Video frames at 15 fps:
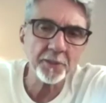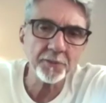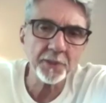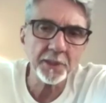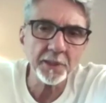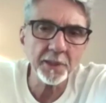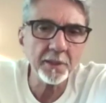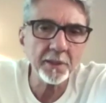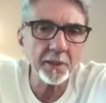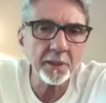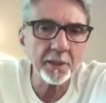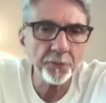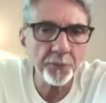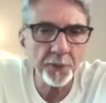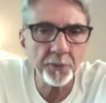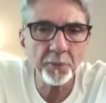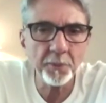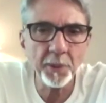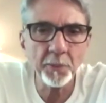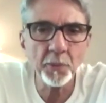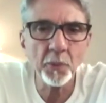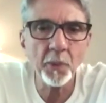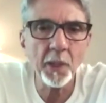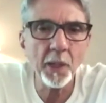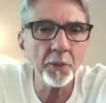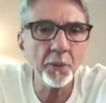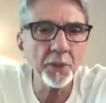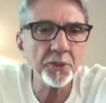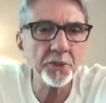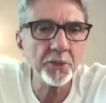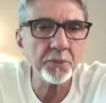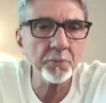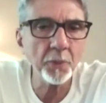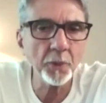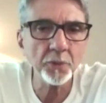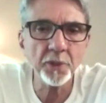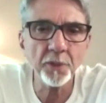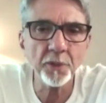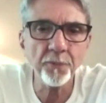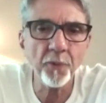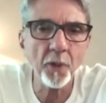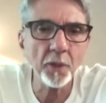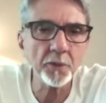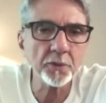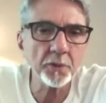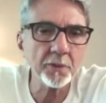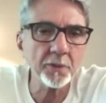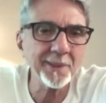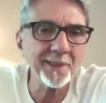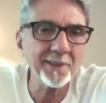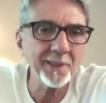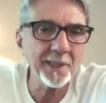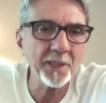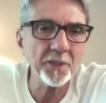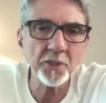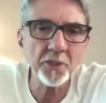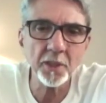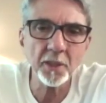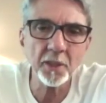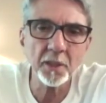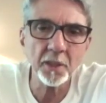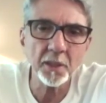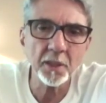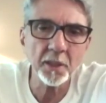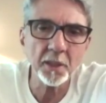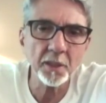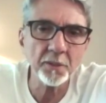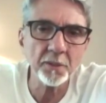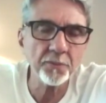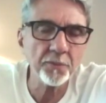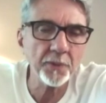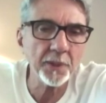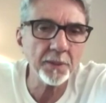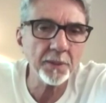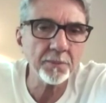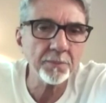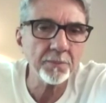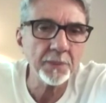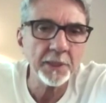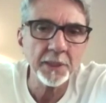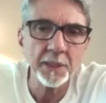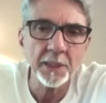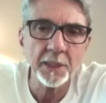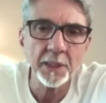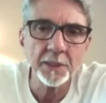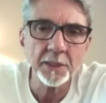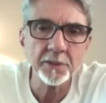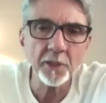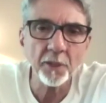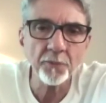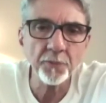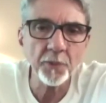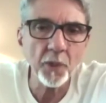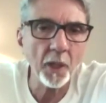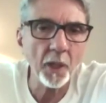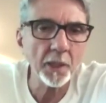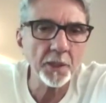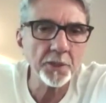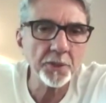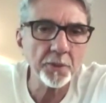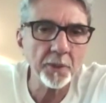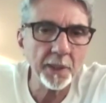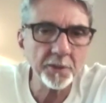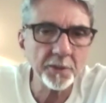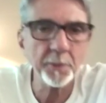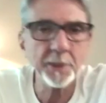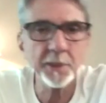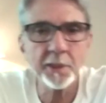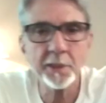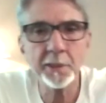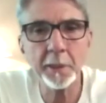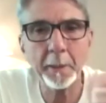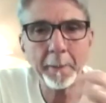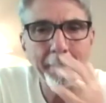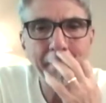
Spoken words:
of the Gita, if I remember well, it's mostly focused on the nature of self-knowledge or Atmayana.